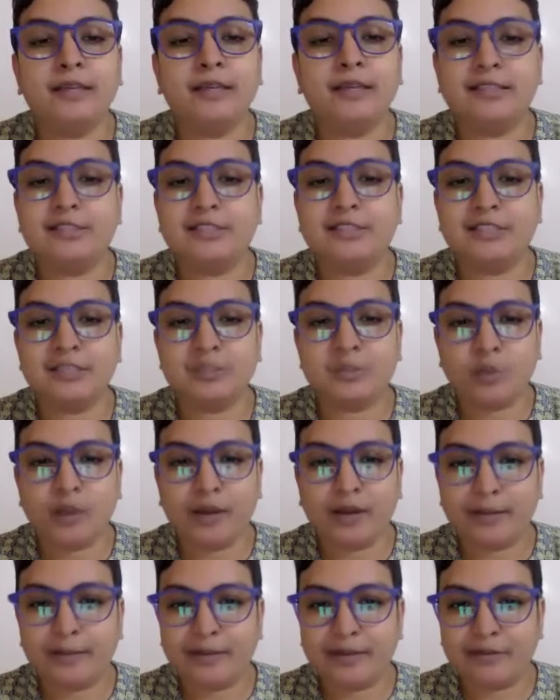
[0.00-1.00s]
It's just
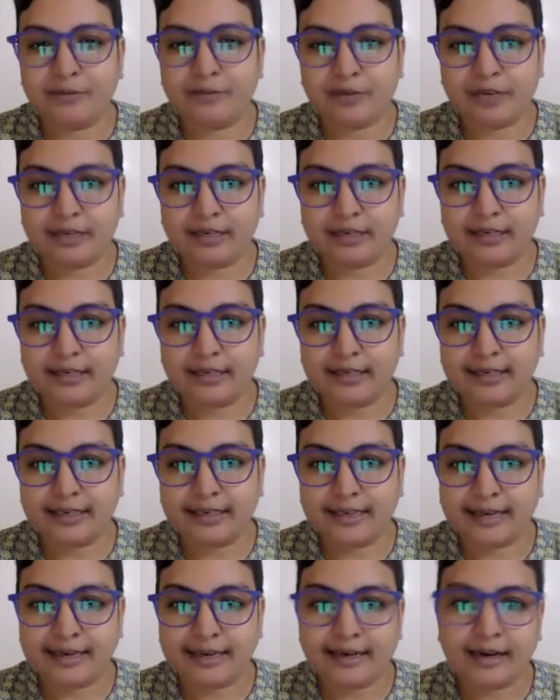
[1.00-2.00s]
1 ml for an adult
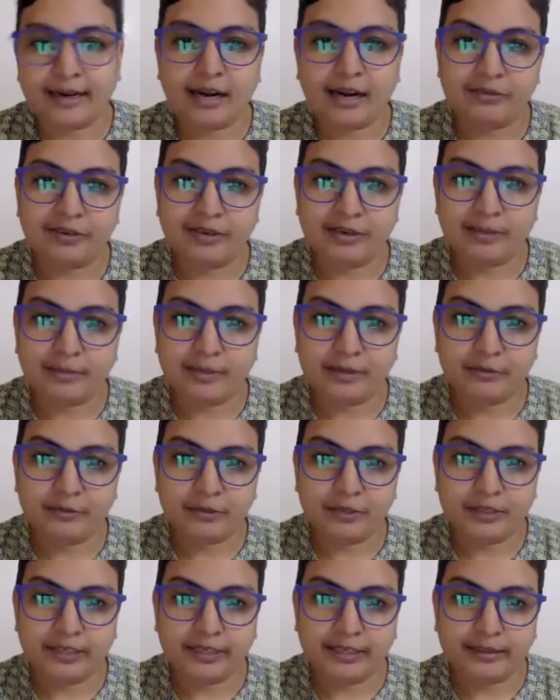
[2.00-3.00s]
cat and 0.5 ml
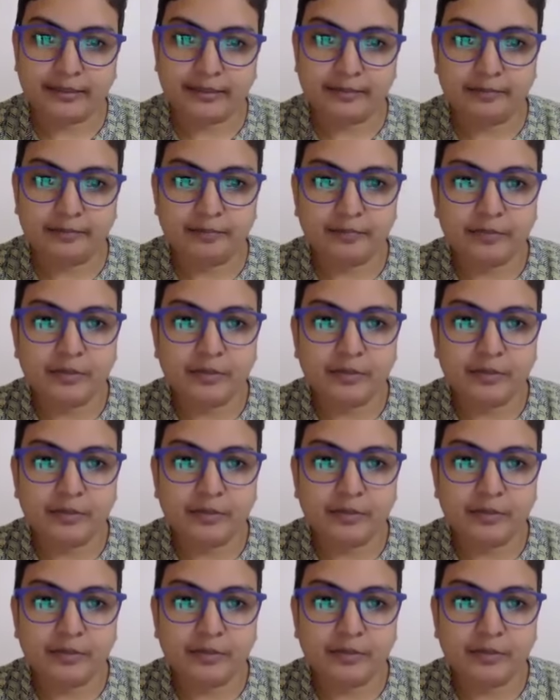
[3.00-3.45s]
for a kitten.